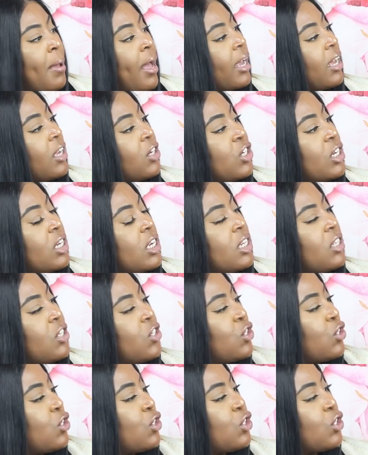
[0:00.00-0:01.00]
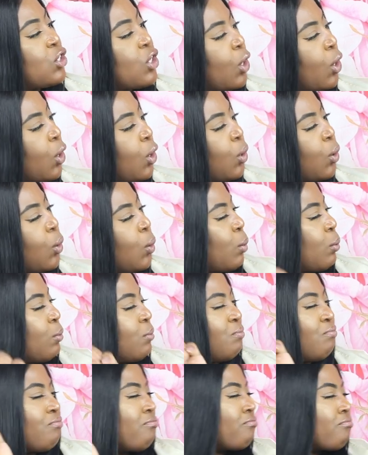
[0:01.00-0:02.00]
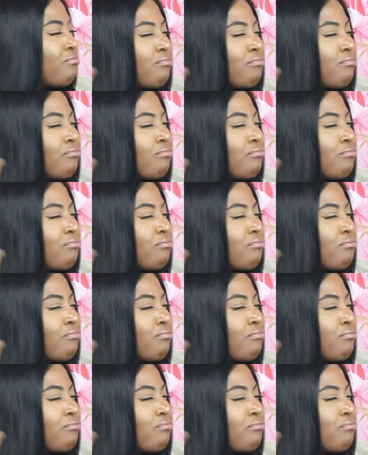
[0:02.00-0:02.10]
packaging. It's just so